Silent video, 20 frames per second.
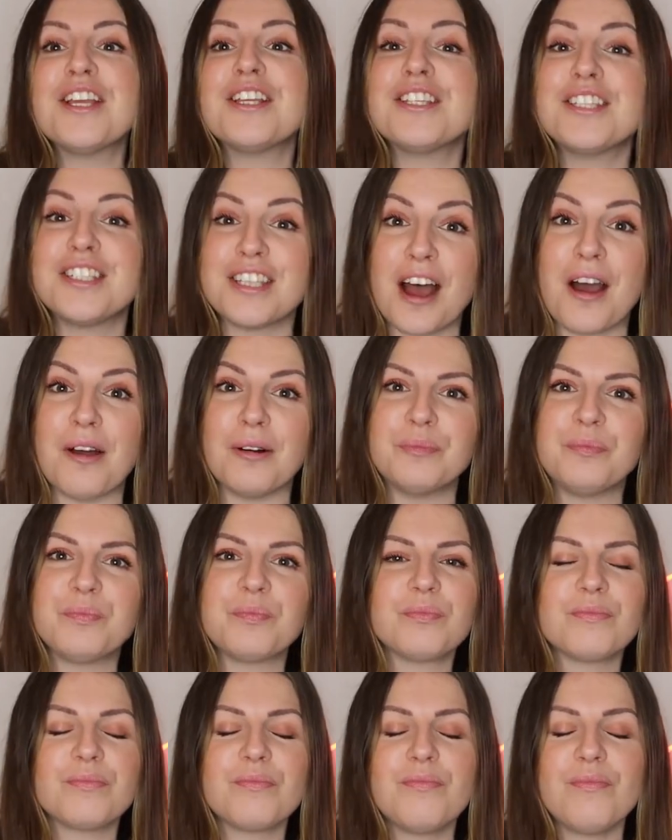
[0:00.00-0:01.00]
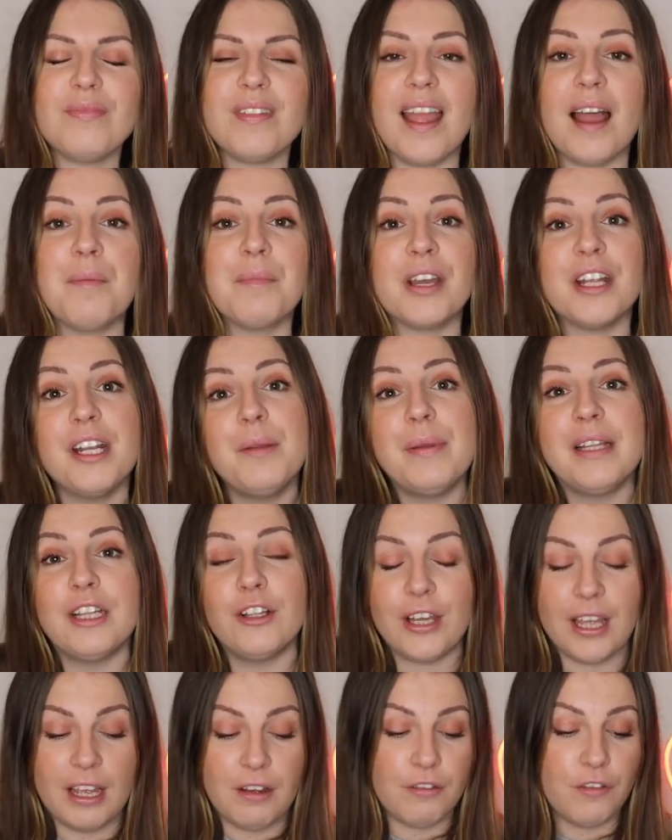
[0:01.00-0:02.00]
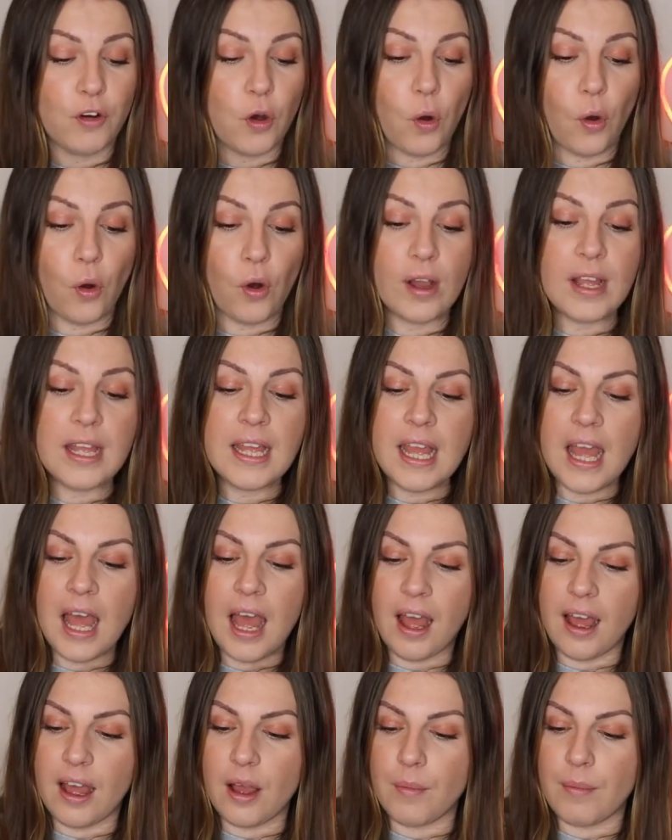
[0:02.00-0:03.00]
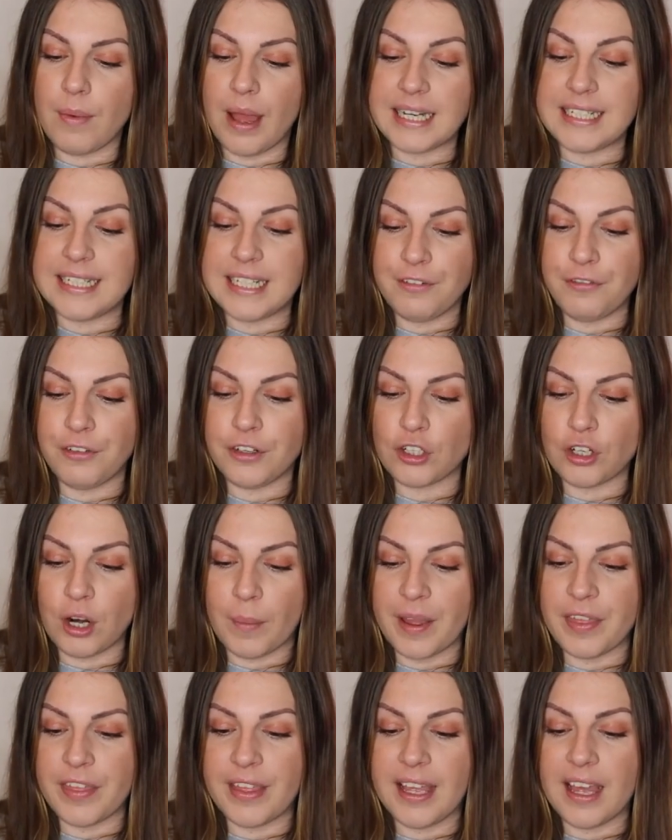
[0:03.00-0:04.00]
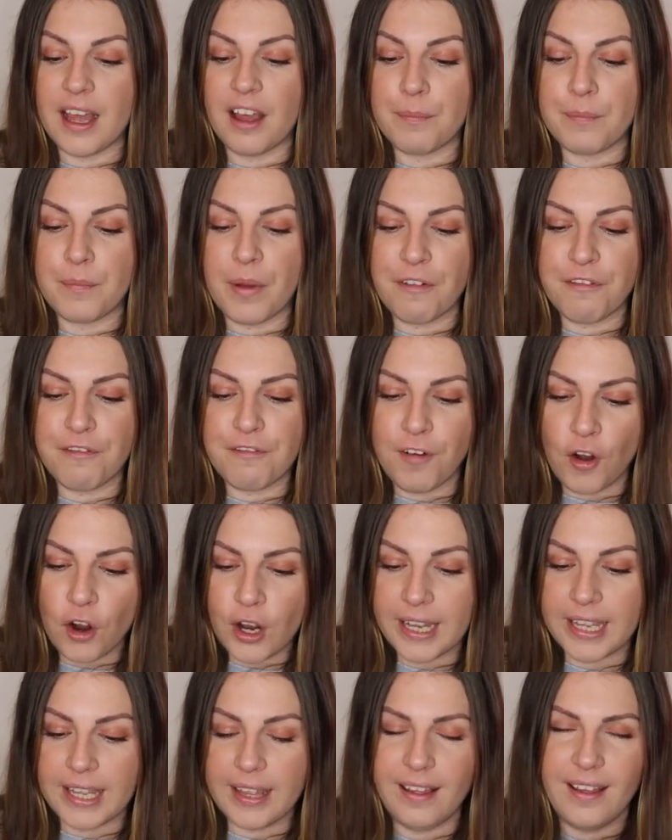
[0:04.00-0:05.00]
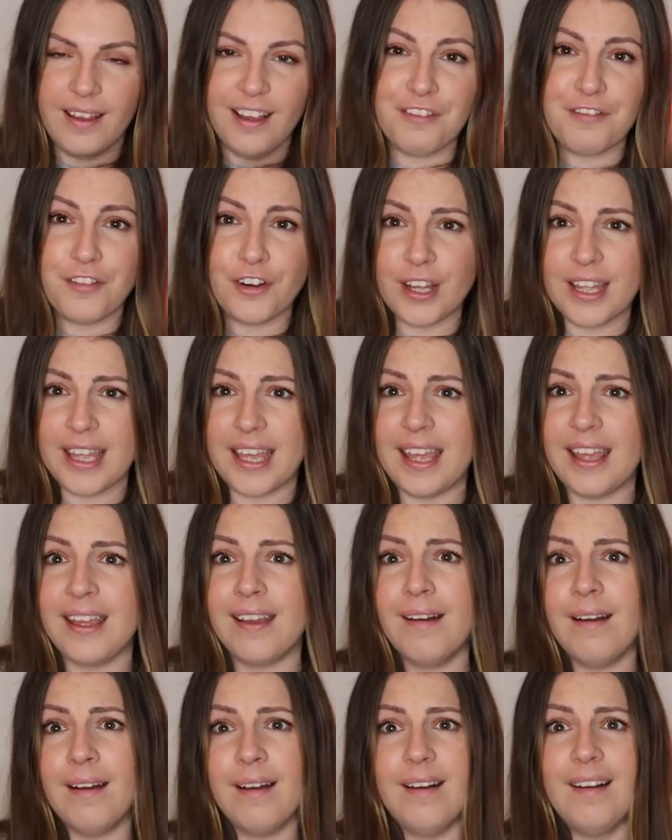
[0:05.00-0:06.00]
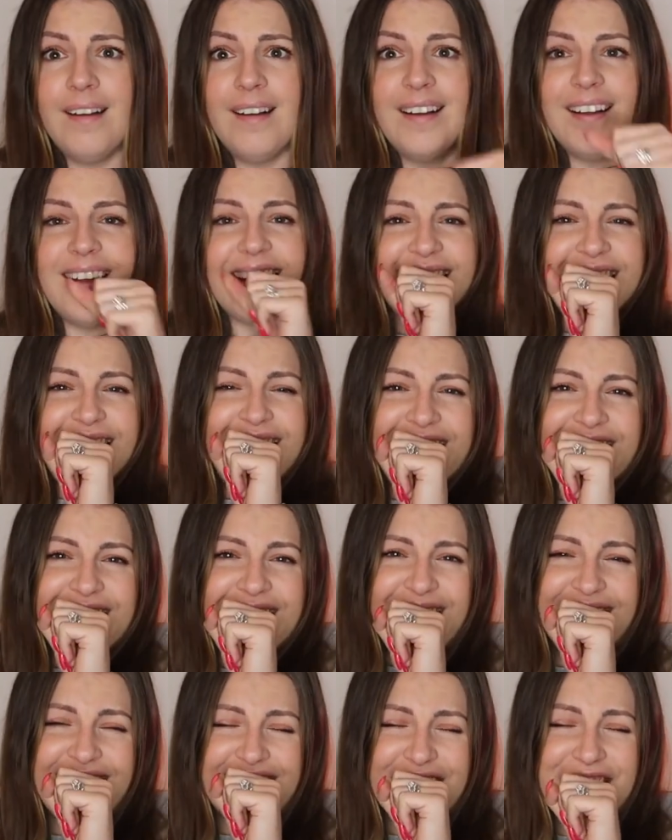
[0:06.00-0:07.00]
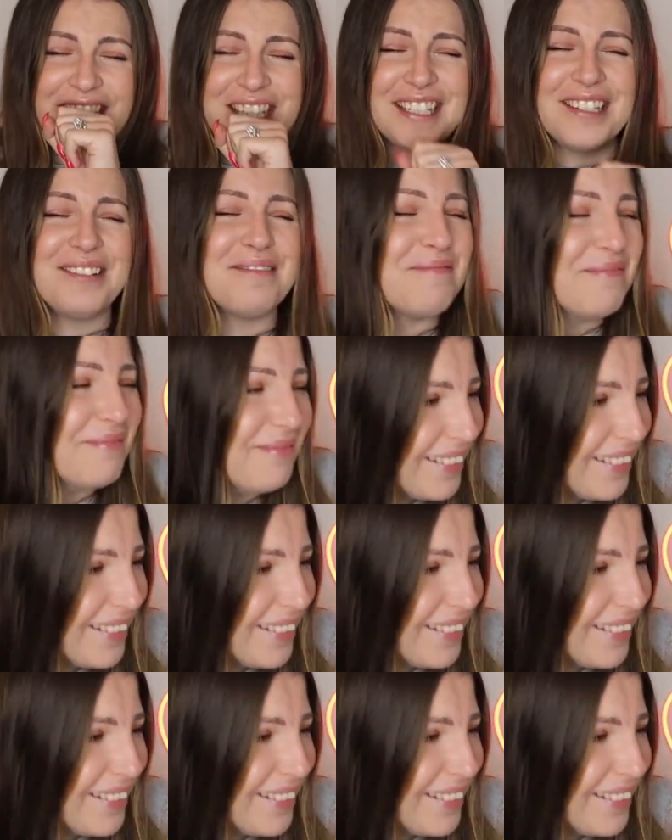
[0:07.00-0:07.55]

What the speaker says: So, I'm going to be looking for a different strap. I think a funky, it's